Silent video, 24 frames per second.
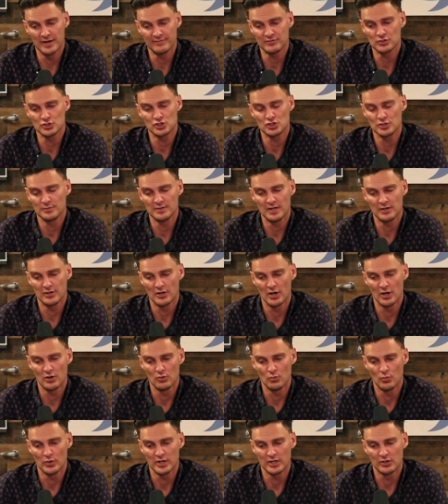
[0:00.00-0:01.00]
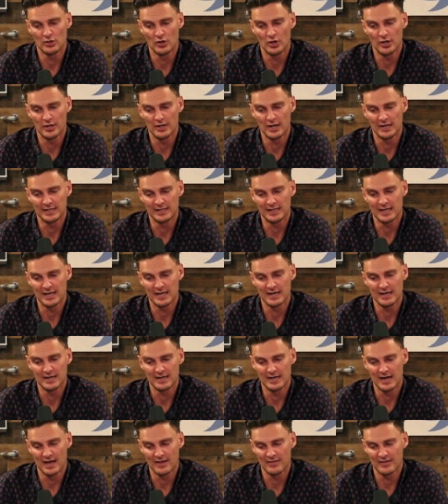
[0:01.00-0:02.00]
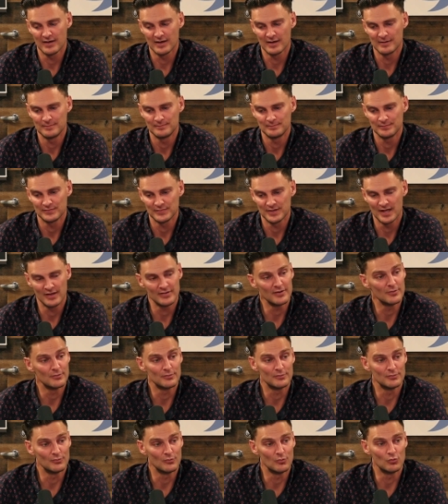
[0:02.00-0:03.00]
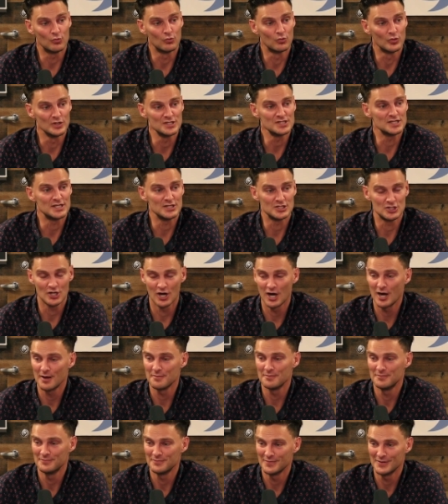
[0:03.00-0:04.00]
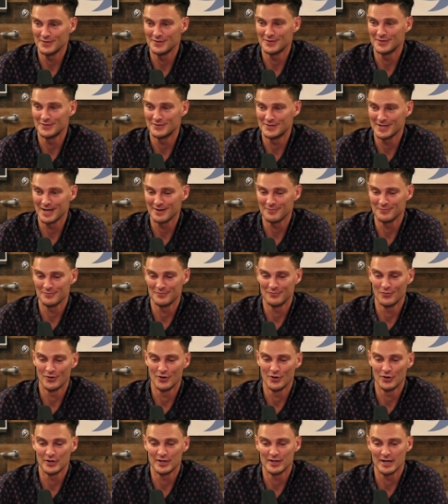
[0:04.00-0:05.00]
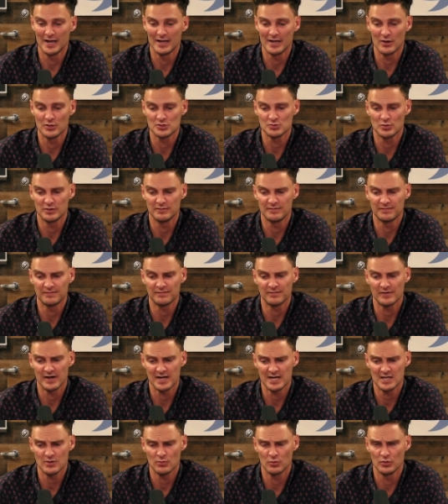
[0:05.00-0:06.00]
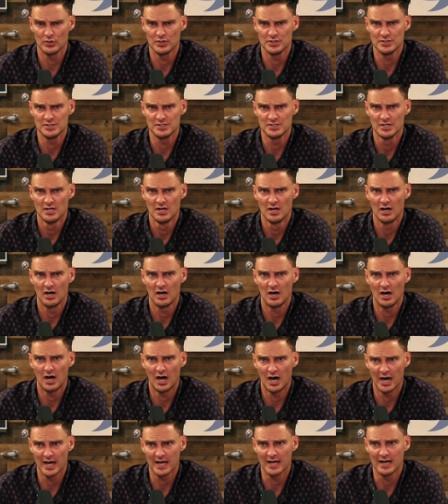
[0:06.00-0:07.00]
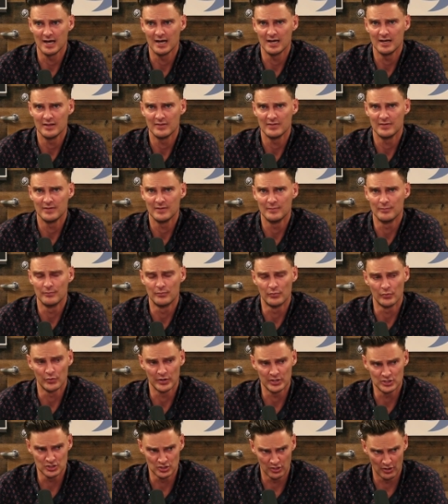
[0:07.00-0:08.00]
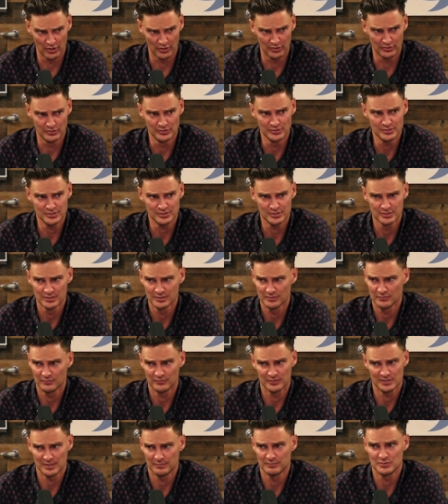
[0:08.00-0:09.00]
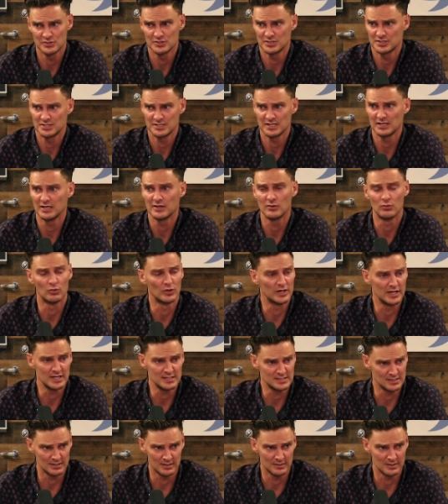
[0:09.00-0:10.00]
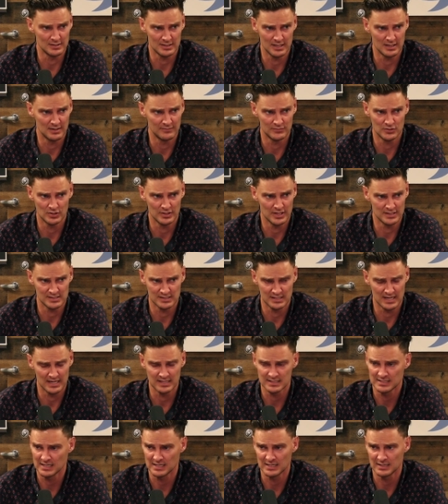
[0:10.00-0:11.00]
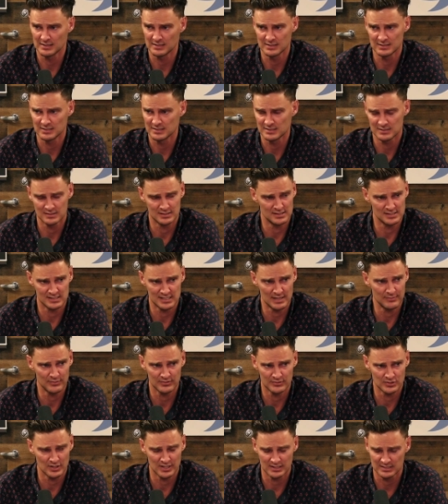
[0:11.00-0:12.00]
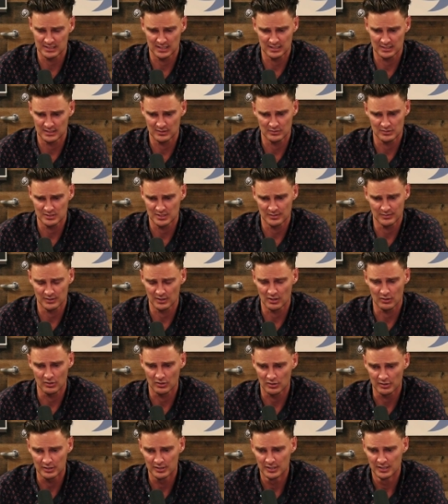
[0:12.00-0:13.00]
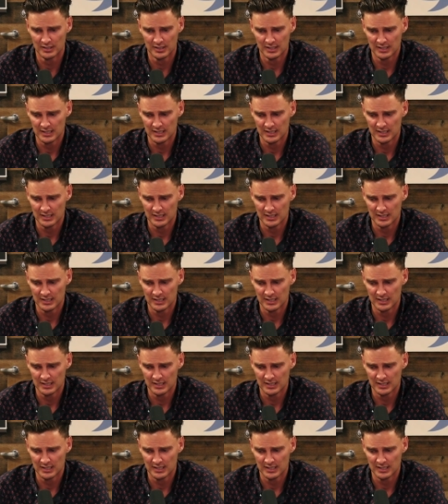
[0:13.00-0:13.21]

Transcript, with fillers: I'd have to assume their note. We got again another another risky time in the debt world, and that was when Freddie was higher than bridge loans for some silly reason at the end of two thousand eighteen, December of two thousand eighteen, there was something going on,